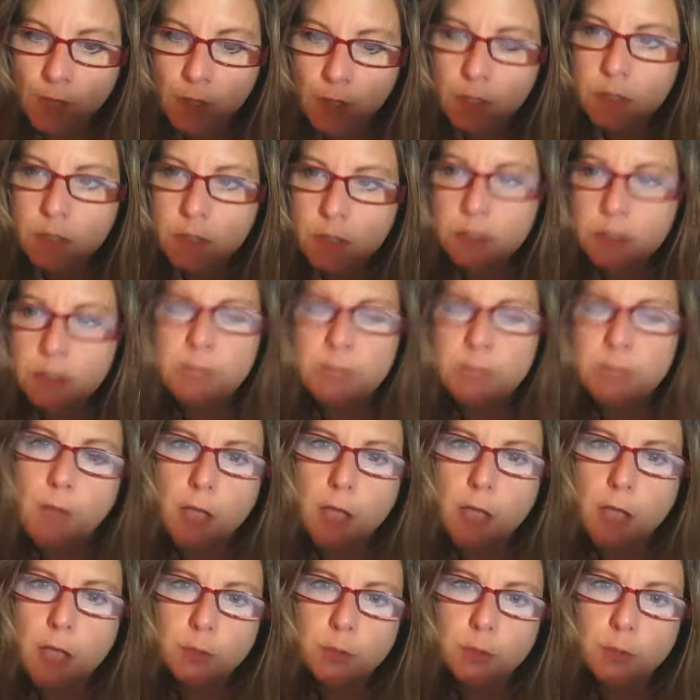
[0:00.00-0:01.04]
This
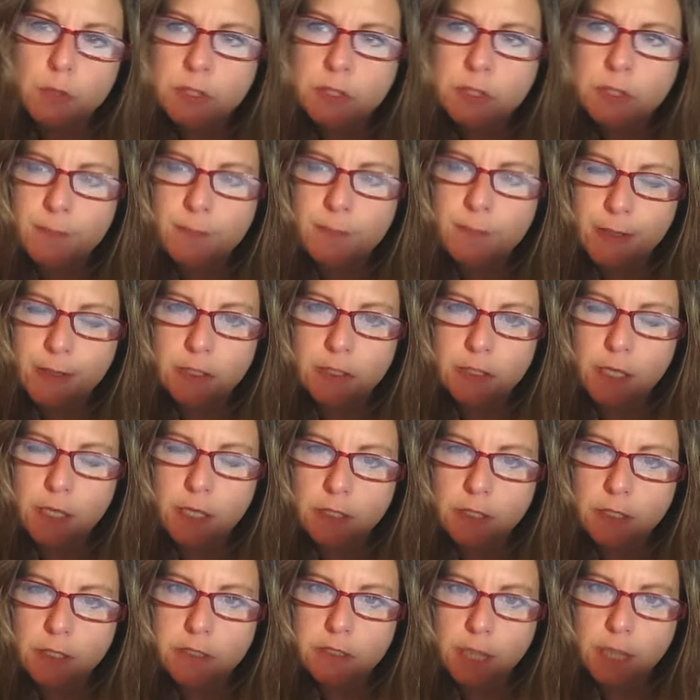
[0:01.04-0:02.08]
module is meant to get you
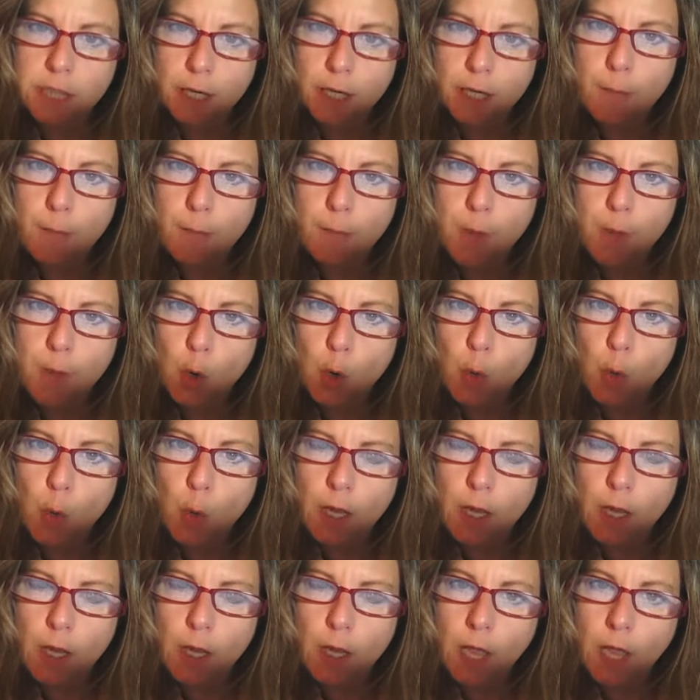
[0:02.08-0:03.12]
set up quick
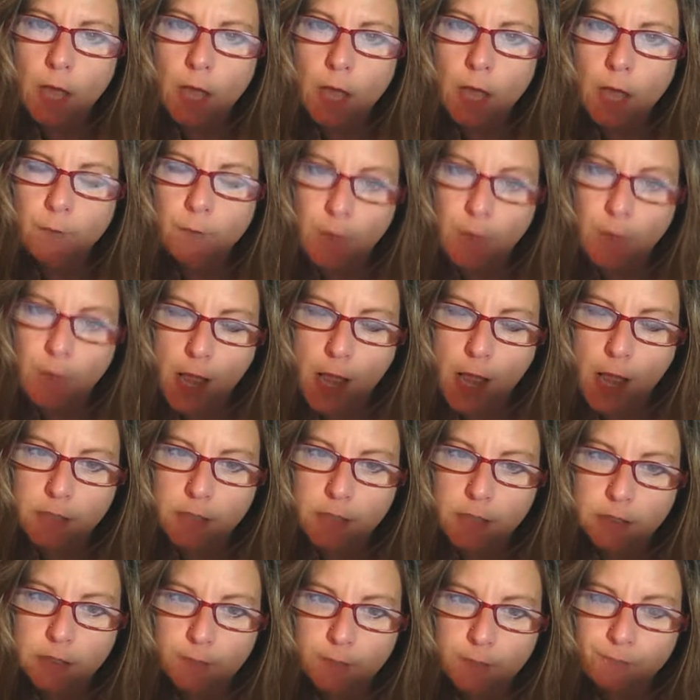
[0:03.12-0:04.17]
and fast.
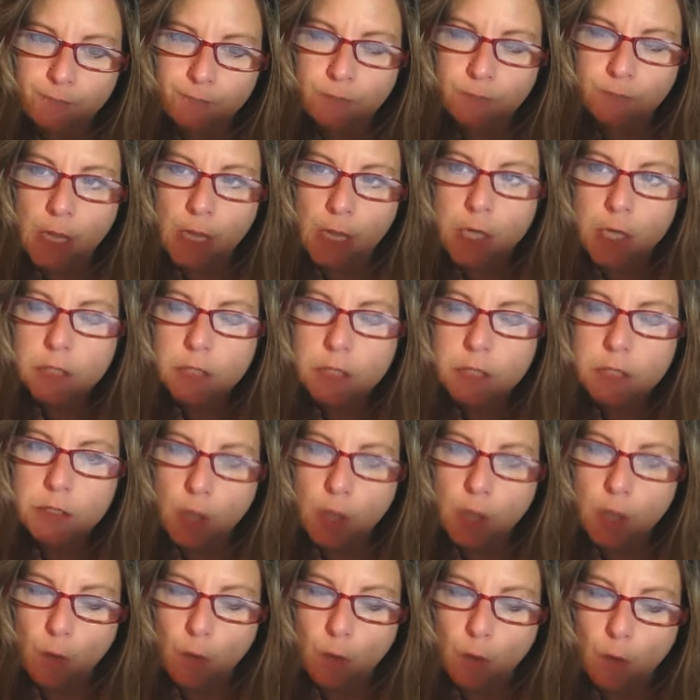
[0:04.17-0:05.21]
So,
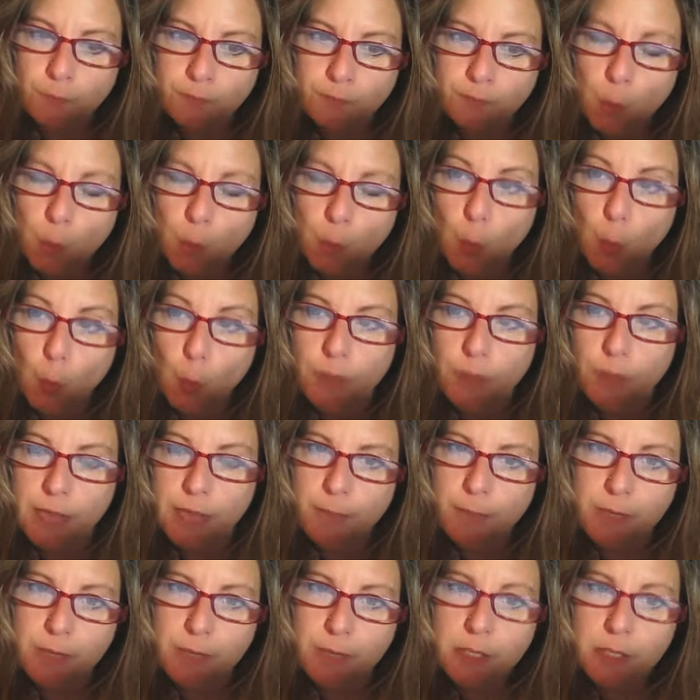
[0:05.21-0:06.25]
with that
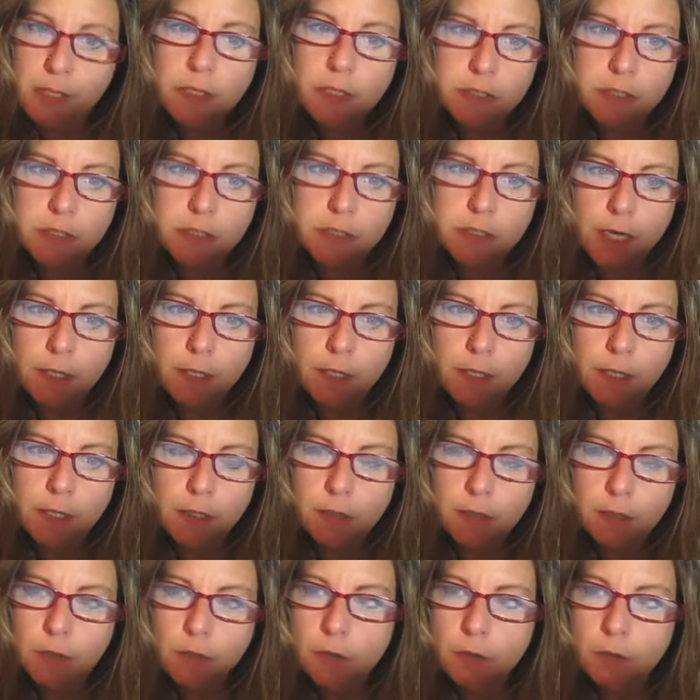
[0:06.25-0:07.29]
being said,
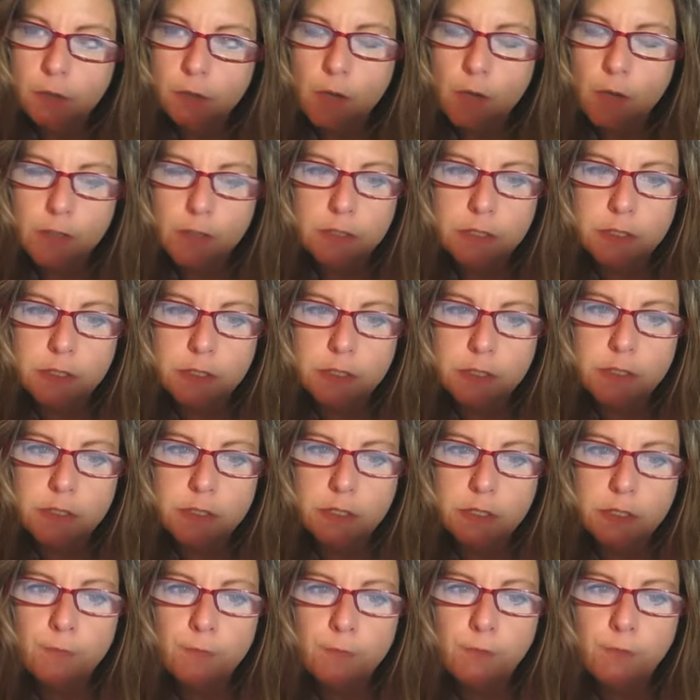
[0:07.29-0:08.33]
you're going to see a
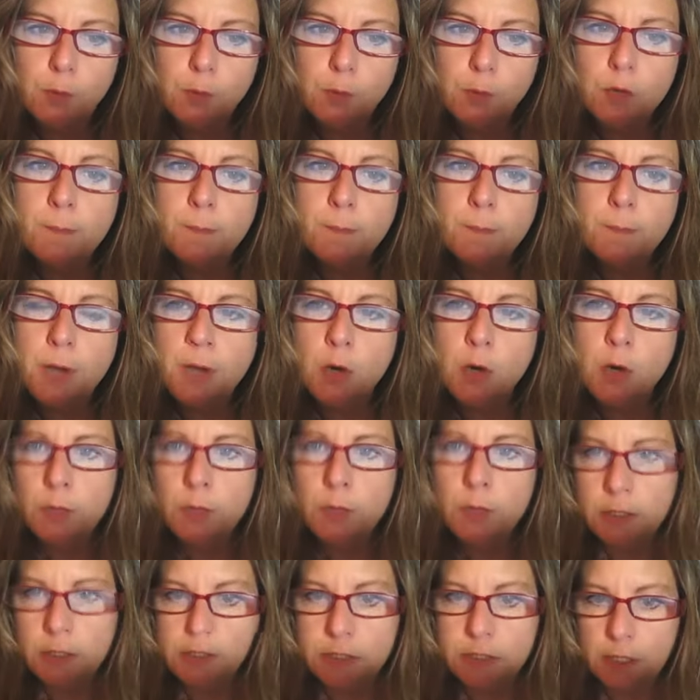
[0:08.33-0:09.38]
few components
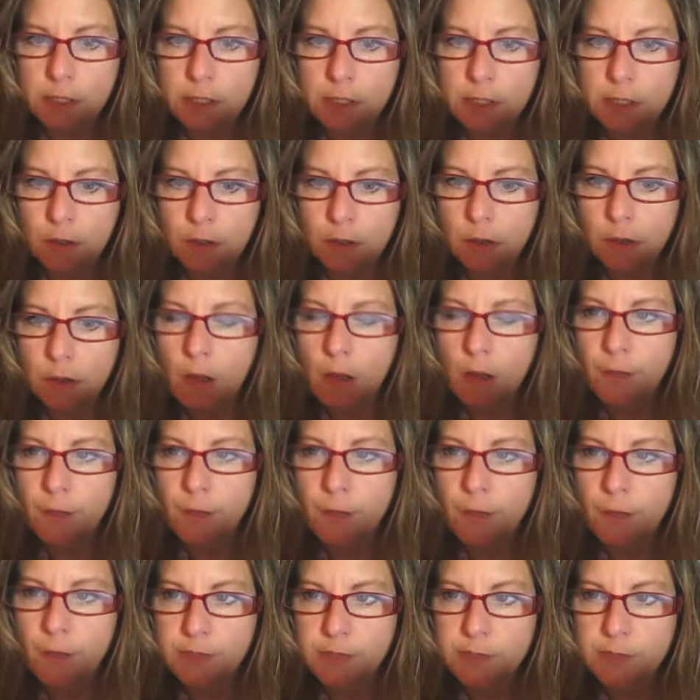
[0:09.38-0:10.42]
here on this
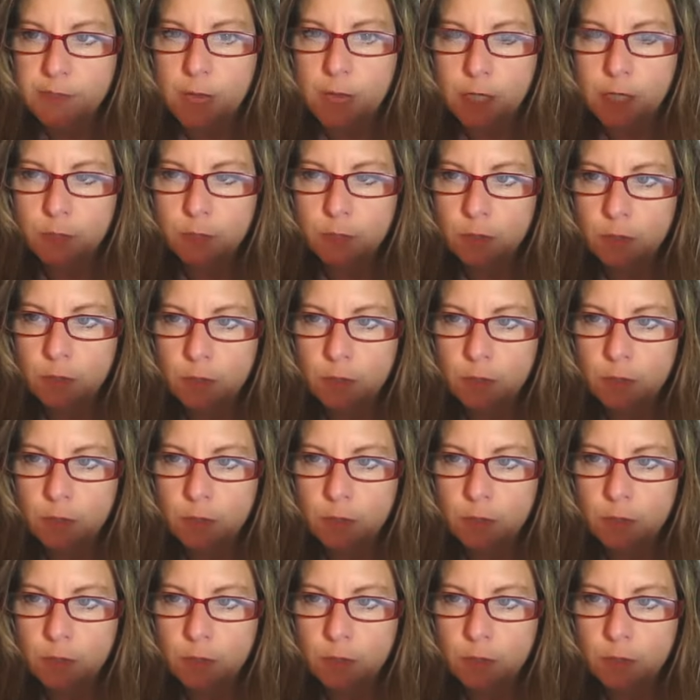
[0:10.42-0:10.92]
module.